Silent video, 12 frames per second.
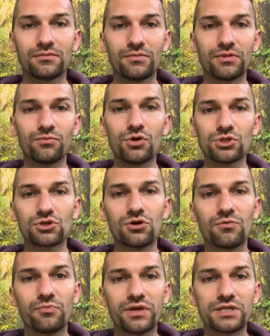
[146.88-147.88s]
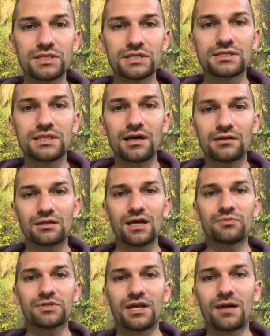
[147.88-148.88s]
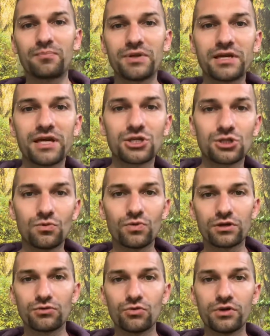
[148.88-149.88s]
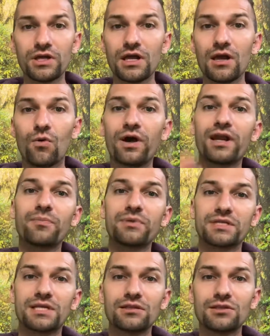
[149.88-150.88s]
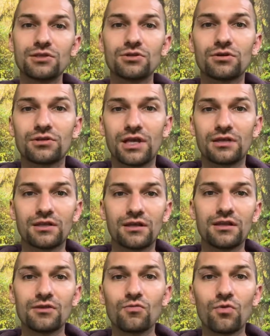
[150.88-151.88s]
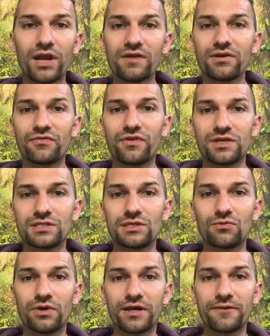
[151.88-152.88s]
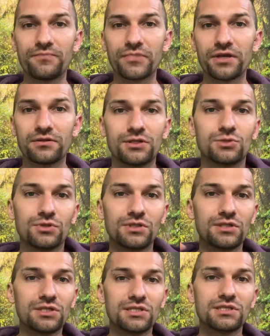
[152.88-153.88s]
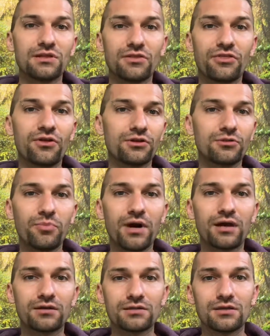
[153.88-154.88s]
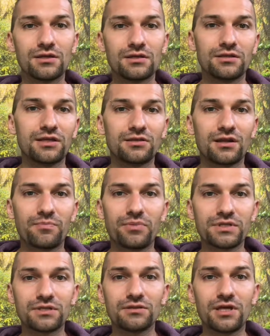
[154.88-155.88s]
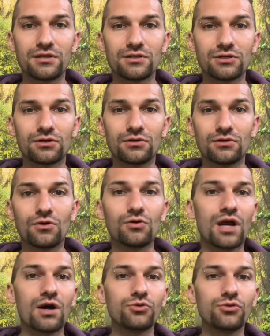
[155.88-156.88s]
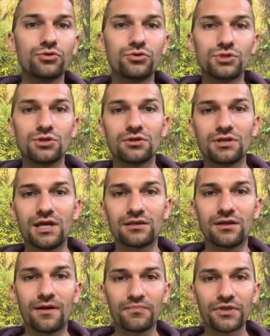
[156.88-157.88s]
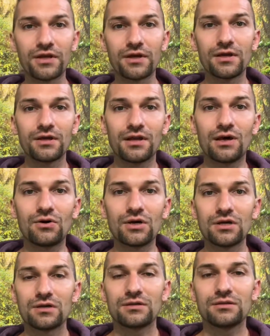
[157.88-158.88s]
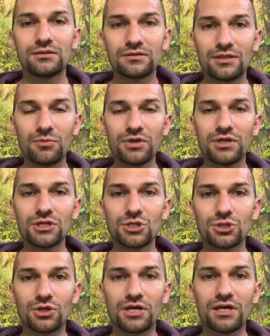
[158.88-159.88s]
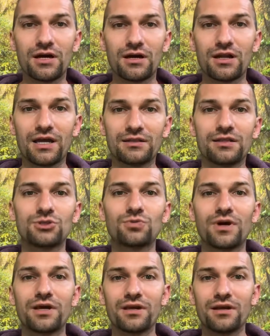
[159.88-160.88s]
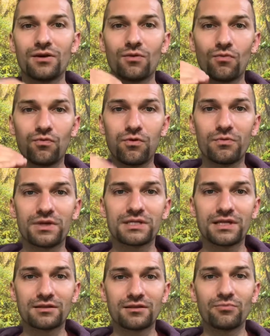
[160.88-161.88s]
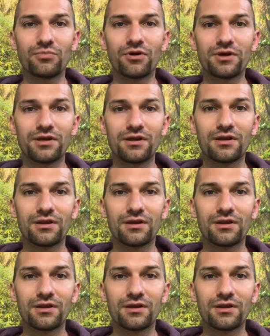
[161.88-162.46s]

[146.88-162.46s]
that most companies and startups and applications were doing were representing your data in whatever fancy way. This is the third part, data representation, or how you use your data. Now, the big issue here, and that's why, boom, at a certain point,